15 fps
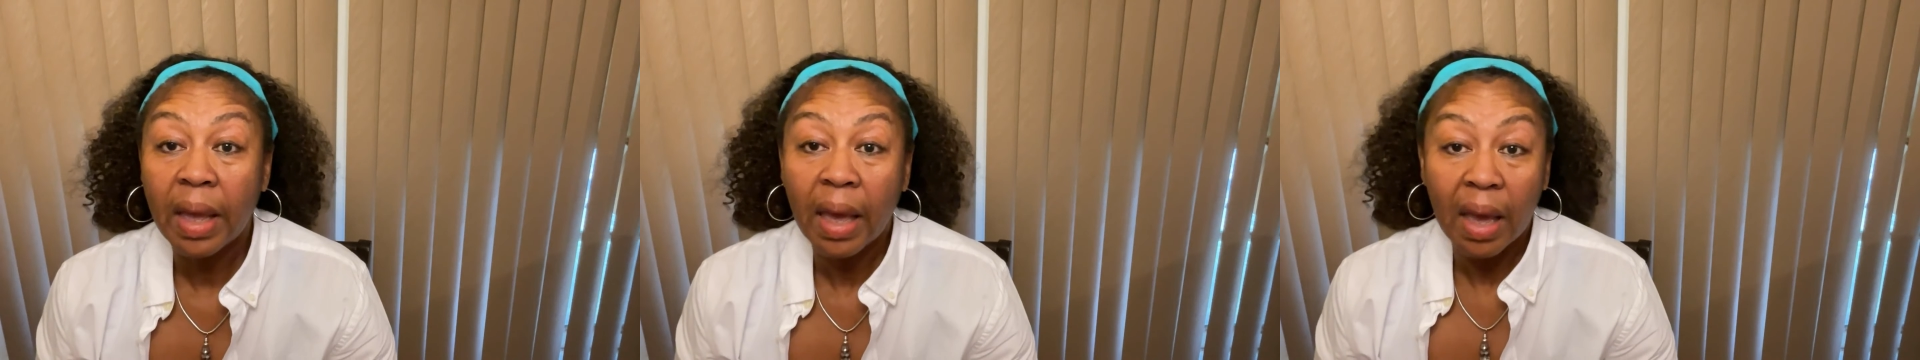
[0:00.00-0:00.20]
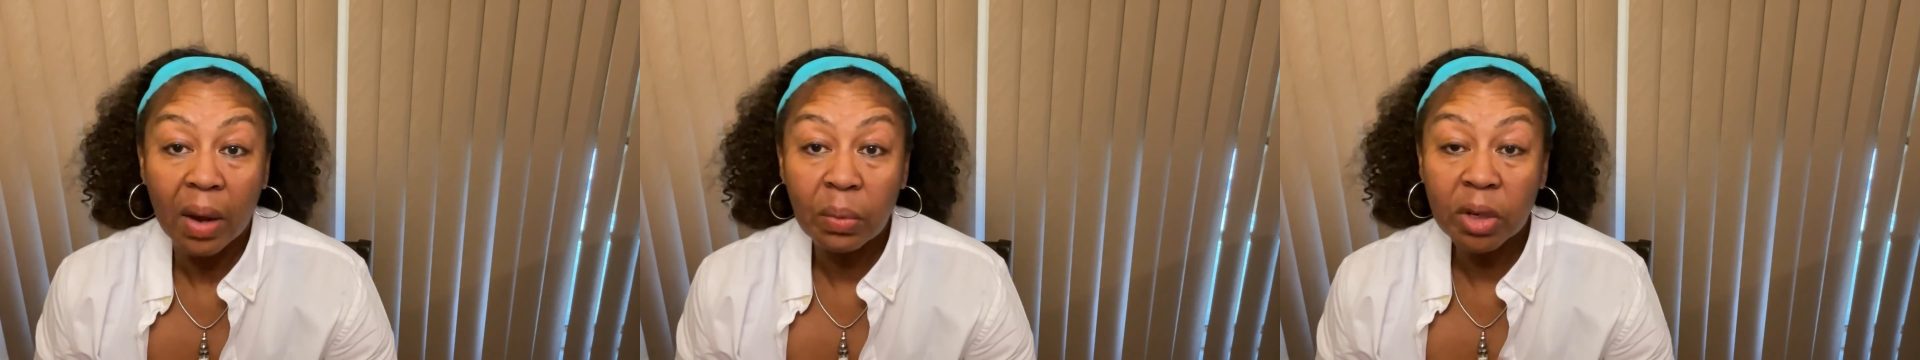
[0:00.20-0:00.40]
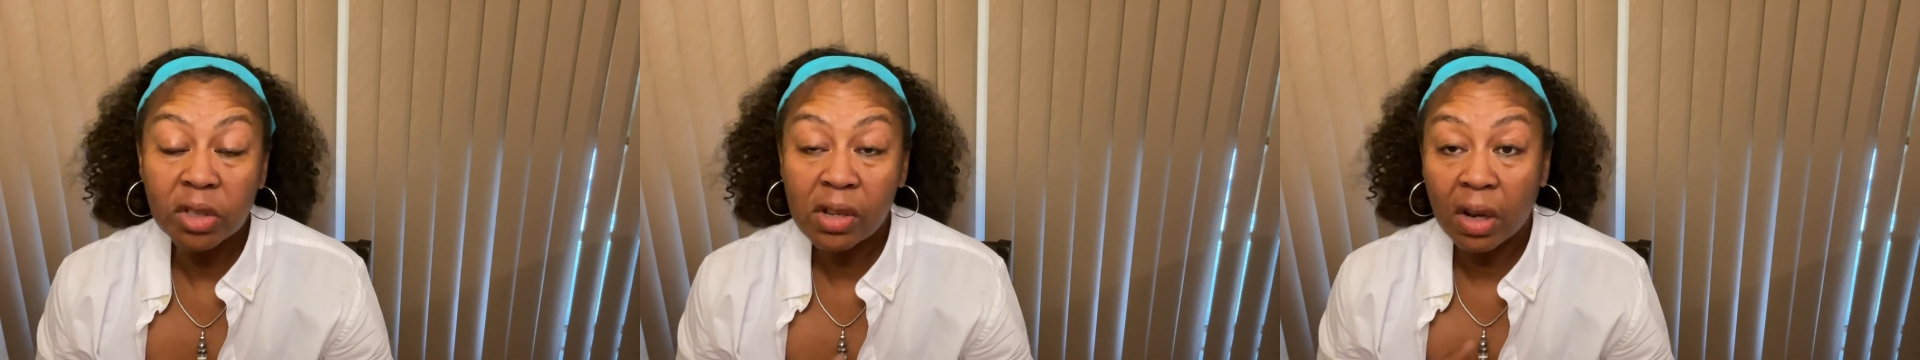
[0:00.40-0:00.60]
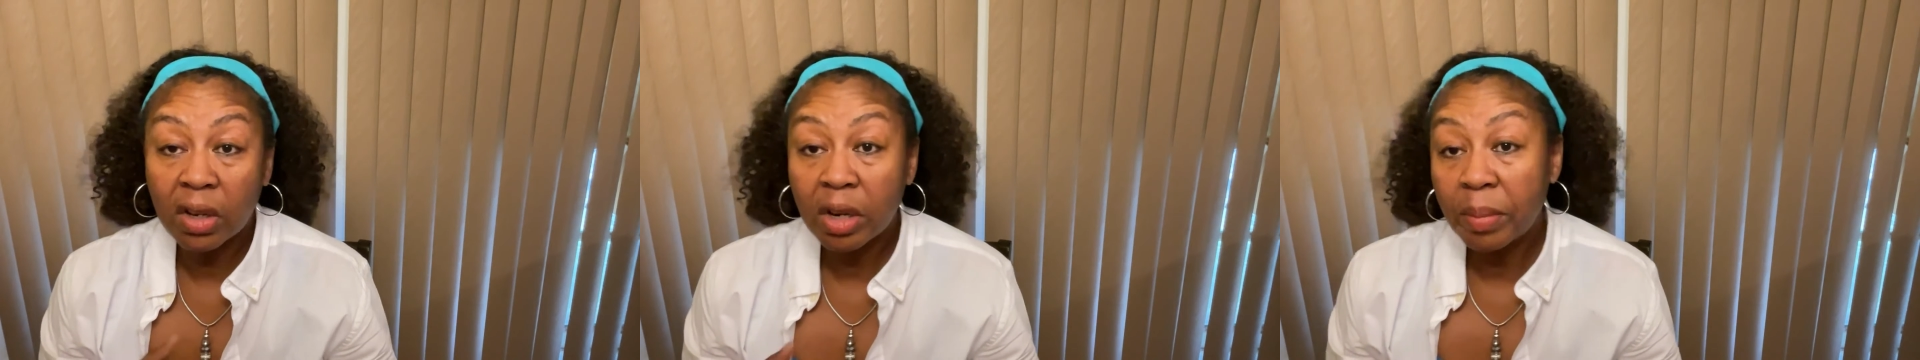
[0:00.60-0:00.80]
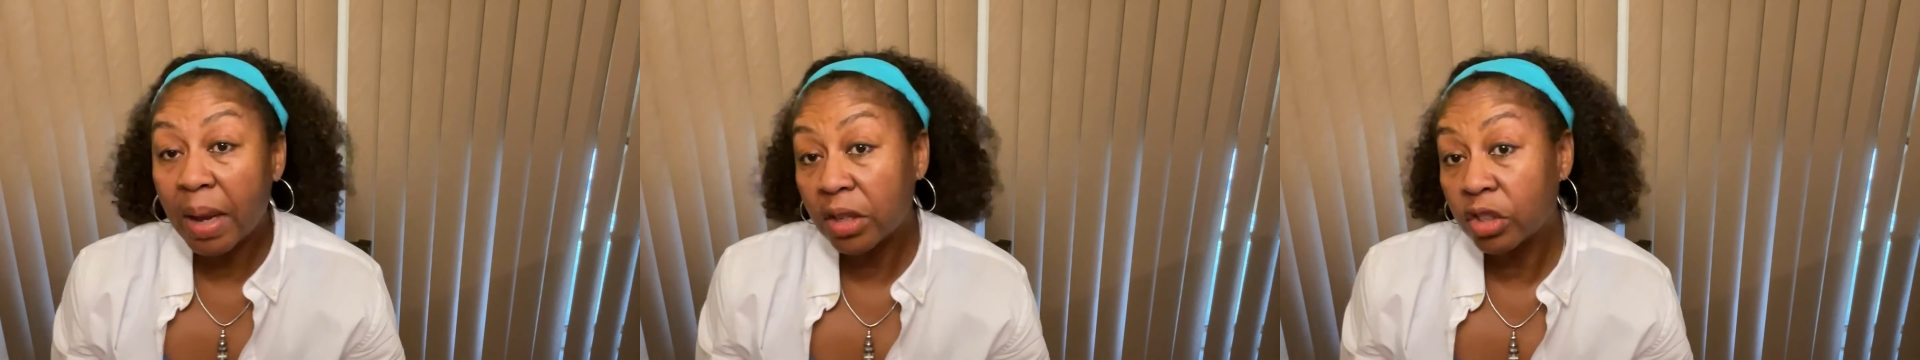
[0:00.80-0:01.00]
and we're talking
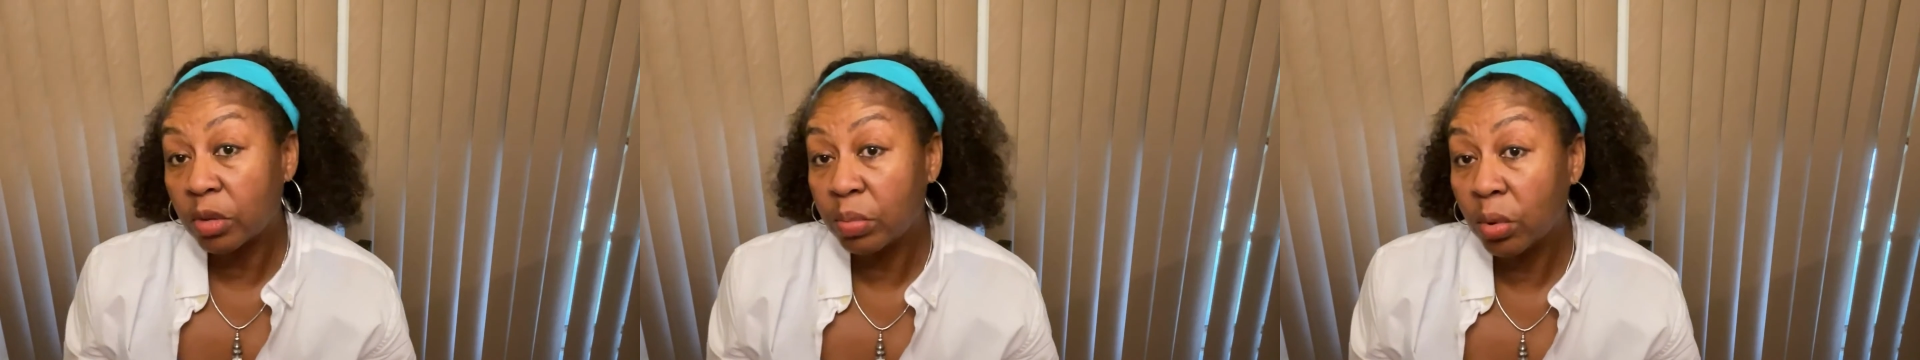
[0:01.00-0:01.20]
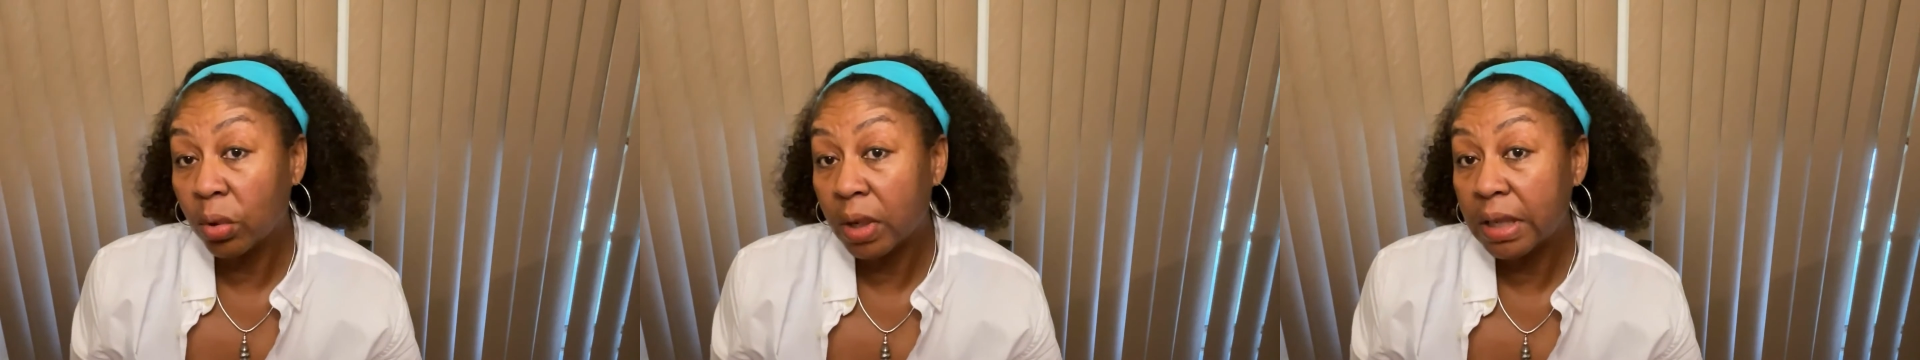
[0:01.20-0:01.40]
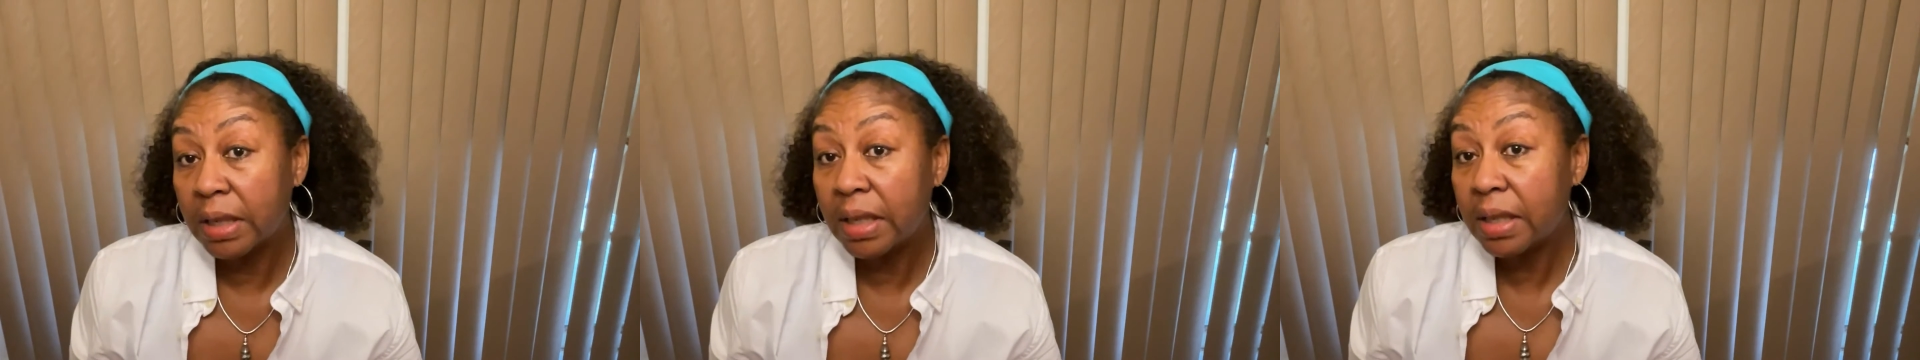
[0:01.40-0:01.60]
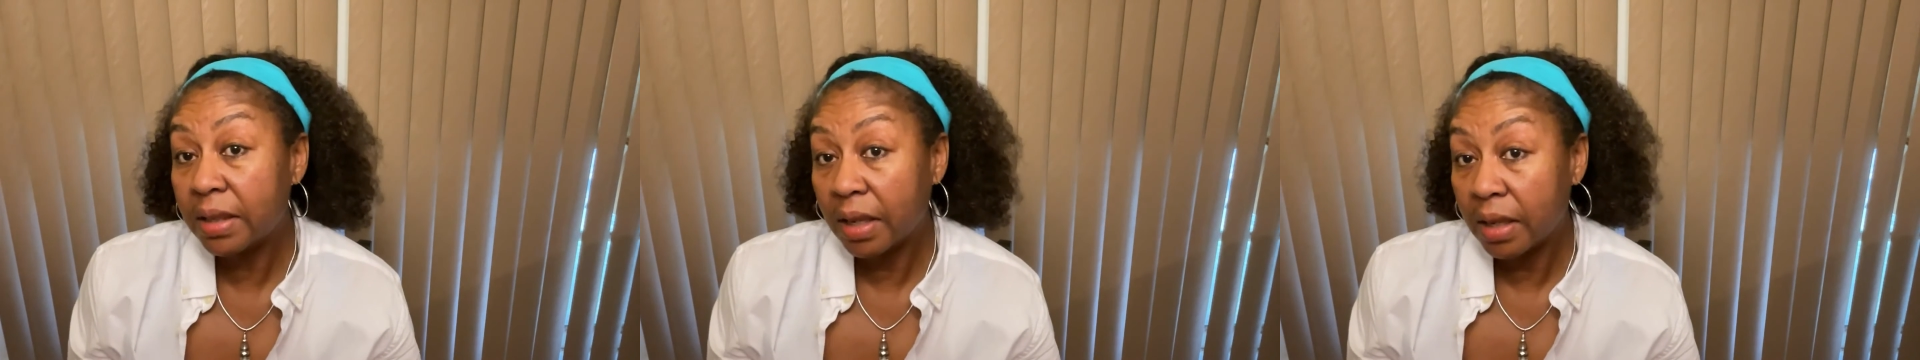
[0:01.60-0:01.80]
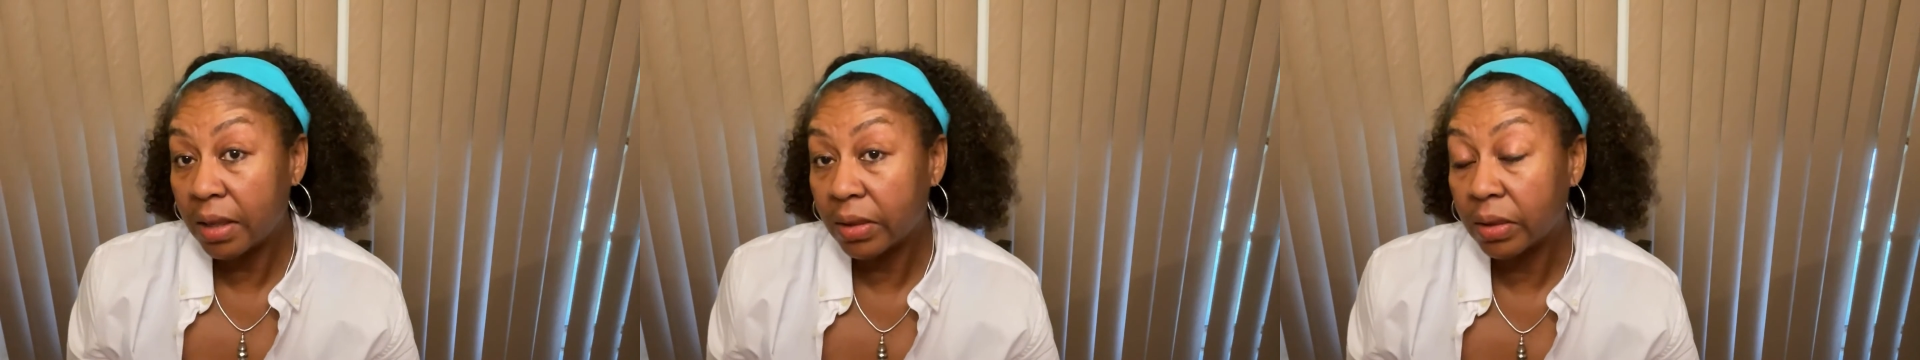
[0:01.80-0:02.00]
about supporting
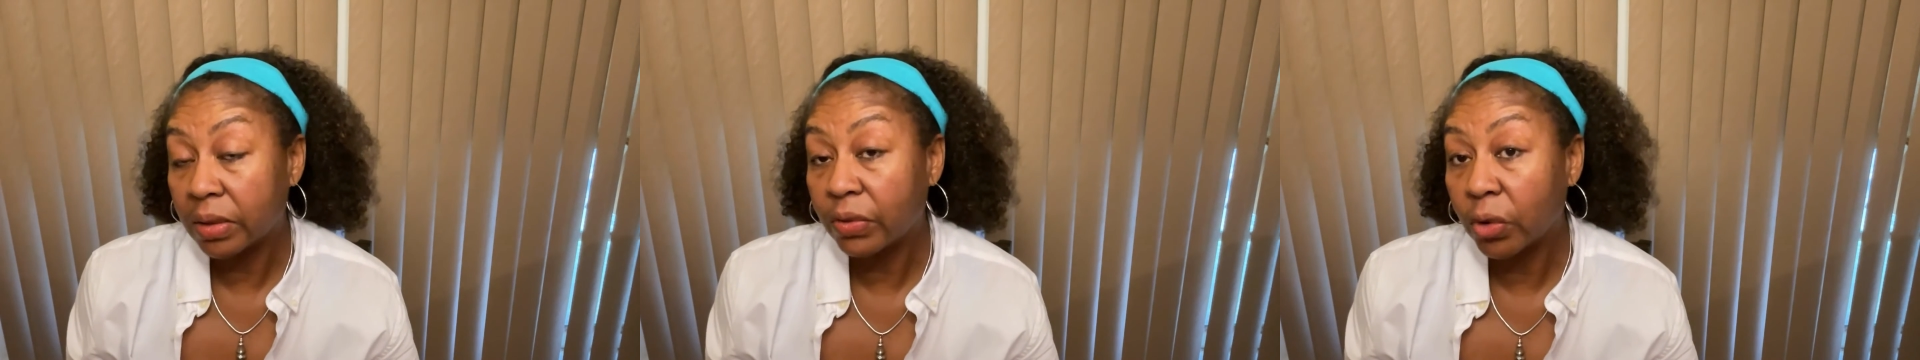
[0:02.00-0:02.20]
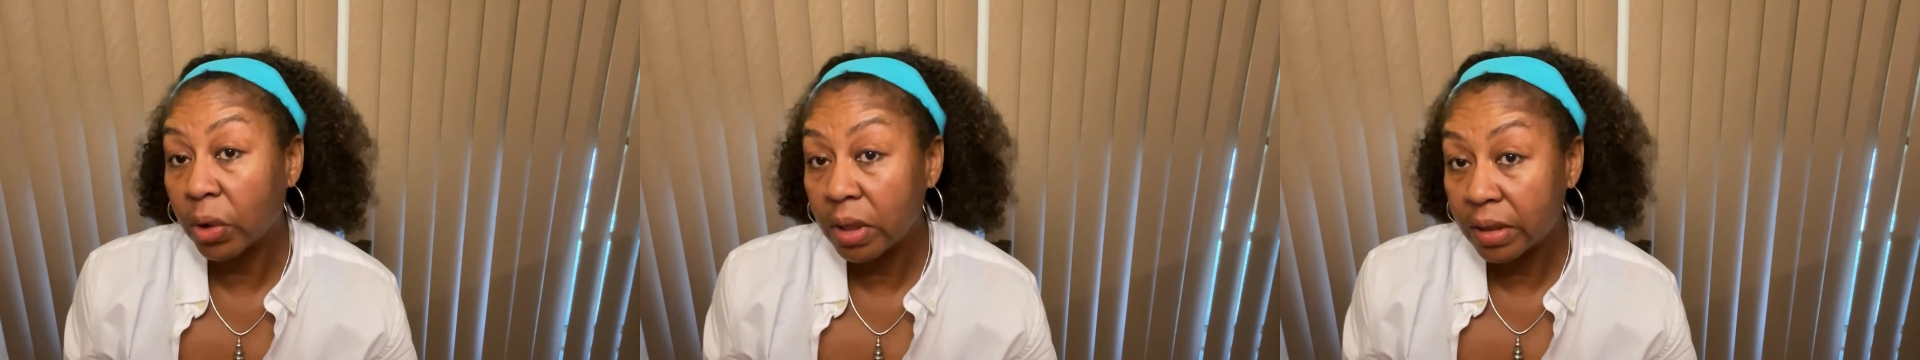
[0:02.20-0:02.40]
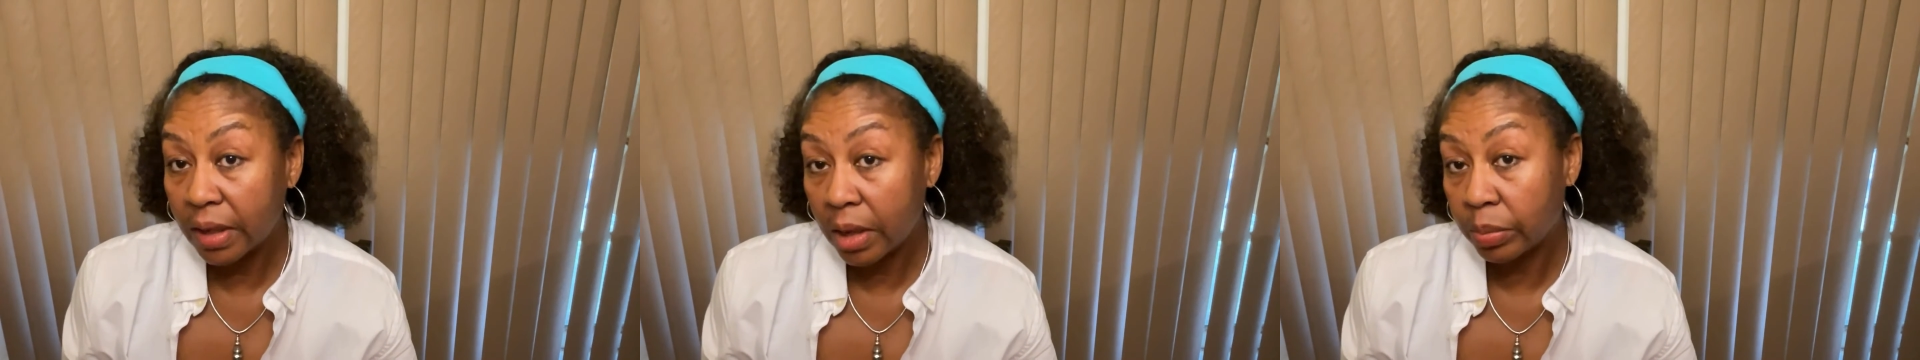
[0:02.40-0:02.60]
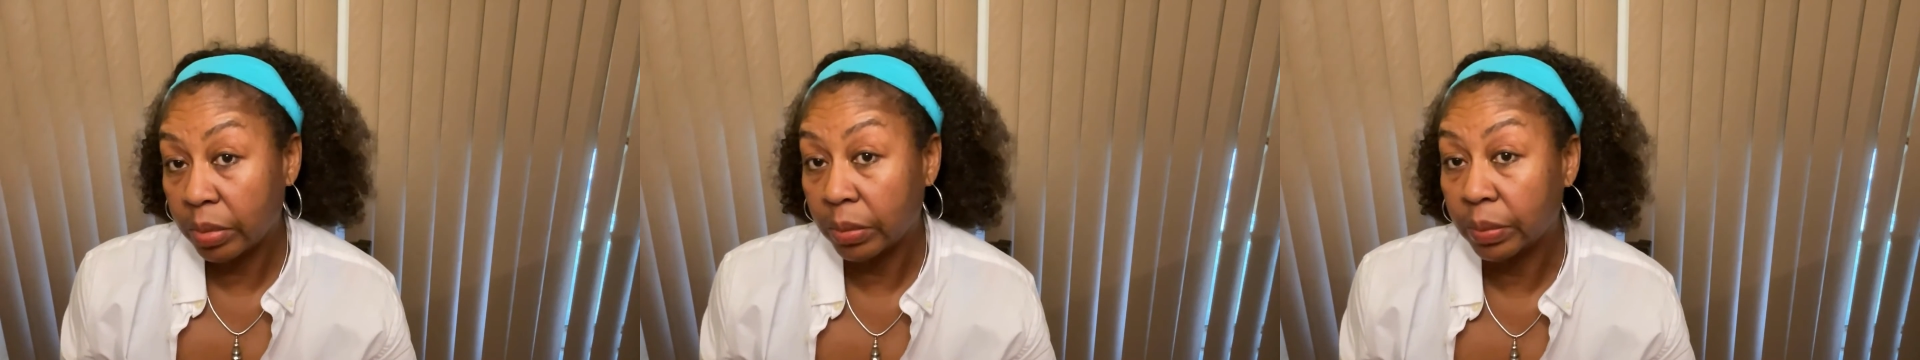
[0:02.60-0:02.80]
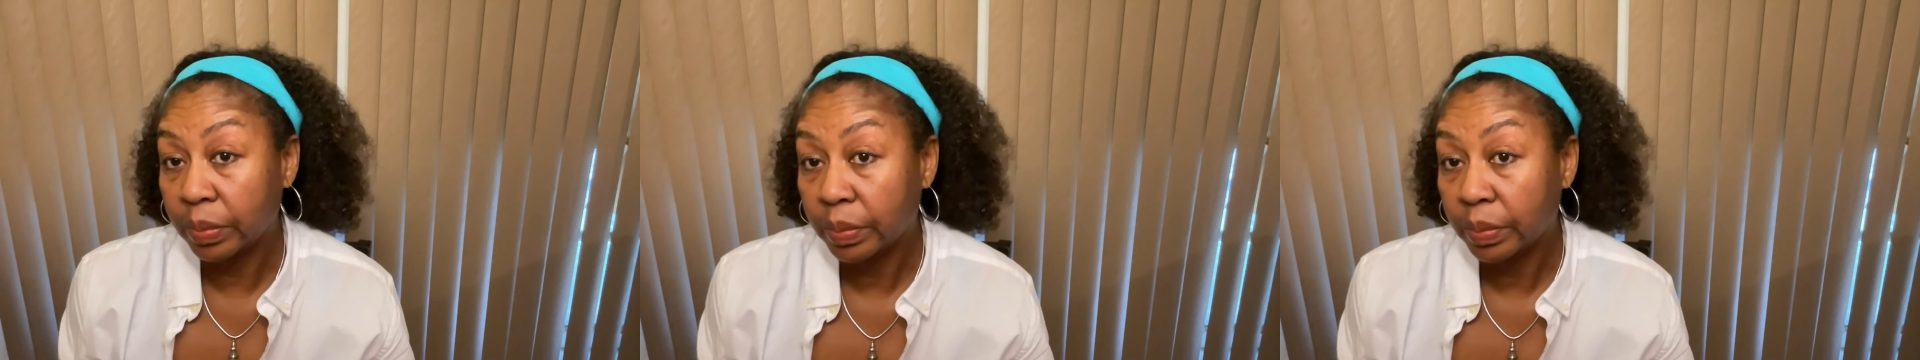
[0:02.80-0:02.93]
details, for example.